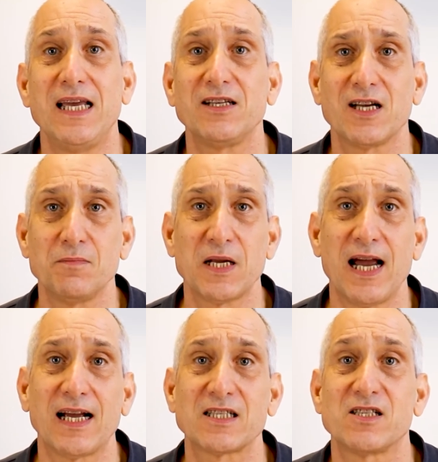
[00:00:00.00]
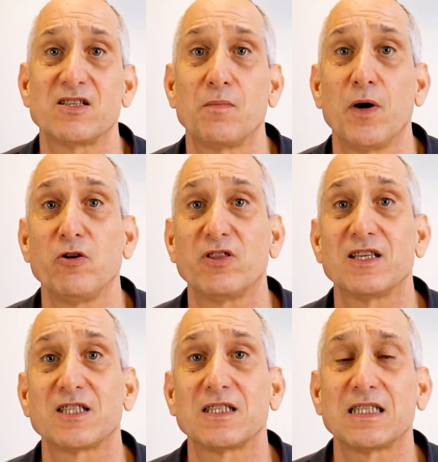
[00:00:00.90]
income taxes at both the
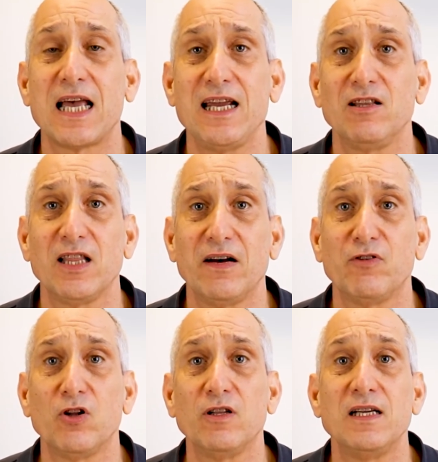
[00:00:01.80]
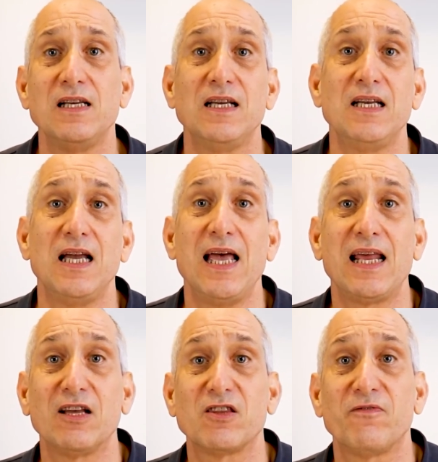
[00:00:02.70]
state level
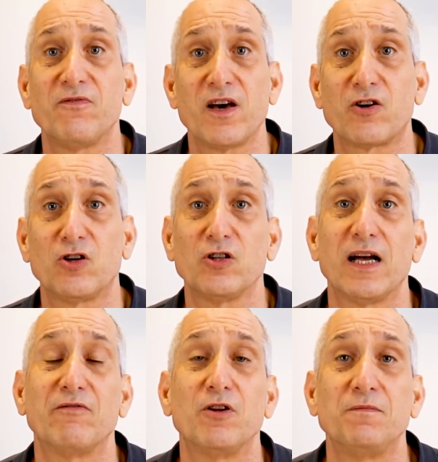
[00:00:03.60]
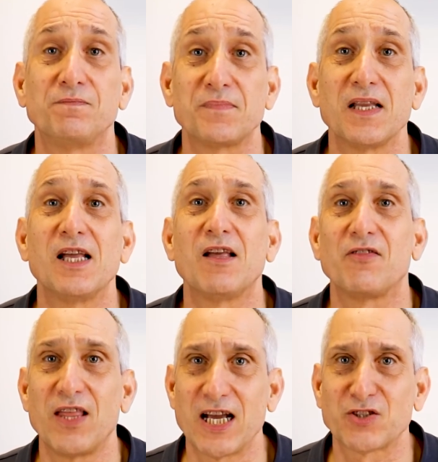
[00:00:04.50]
and at the federal level.
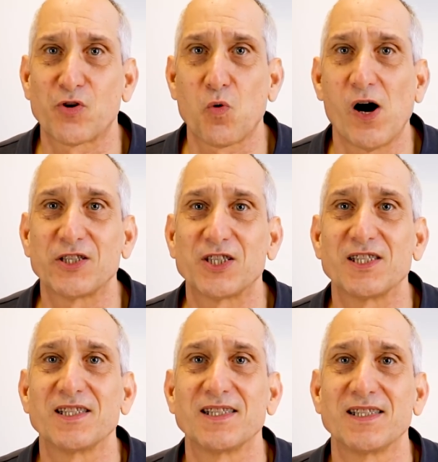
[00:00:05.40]
Thanks for watching.